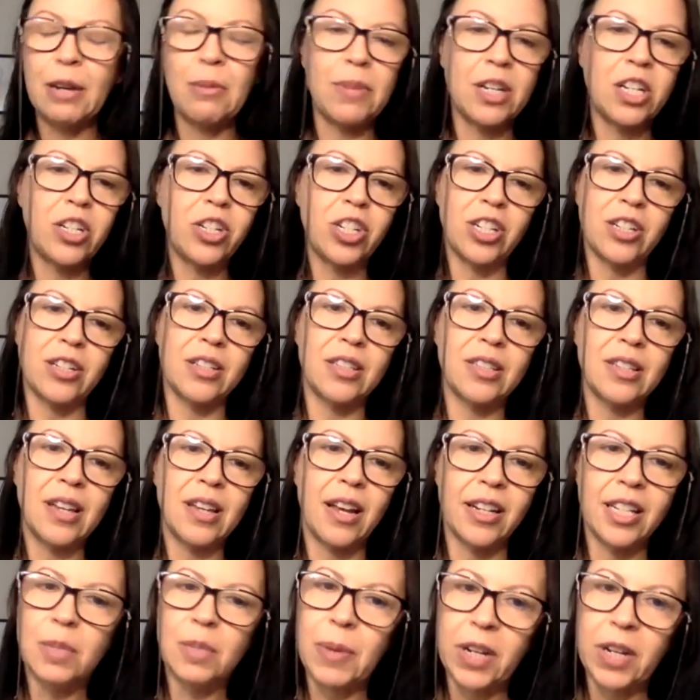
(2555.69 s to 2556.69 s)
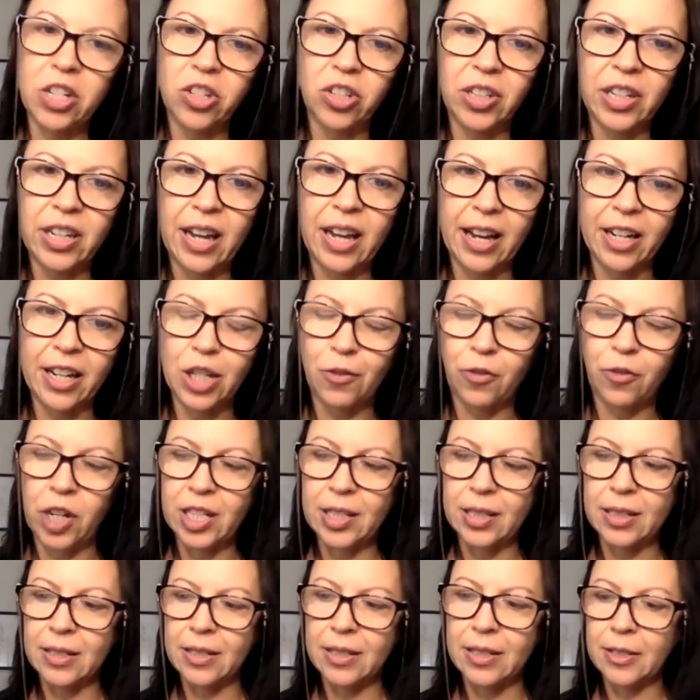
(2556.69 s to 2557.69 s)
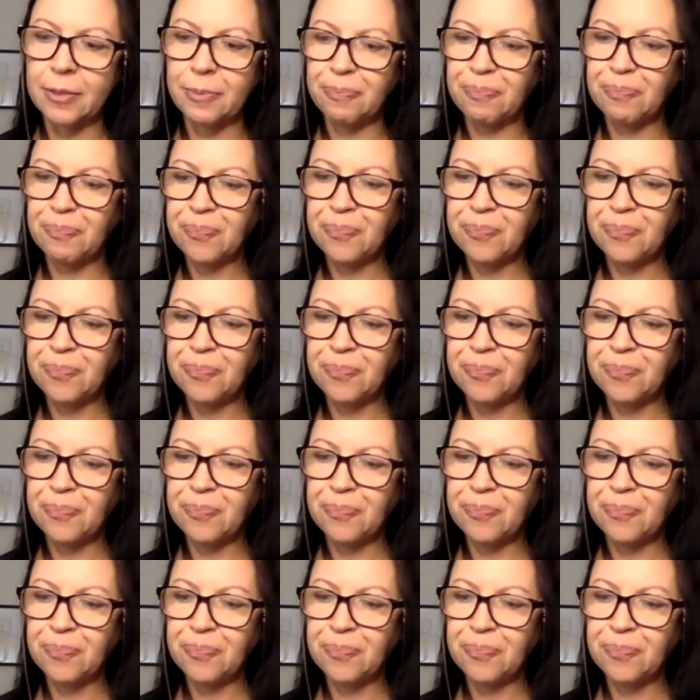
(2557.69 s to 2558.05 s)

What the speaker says: images, and especially catchphrases.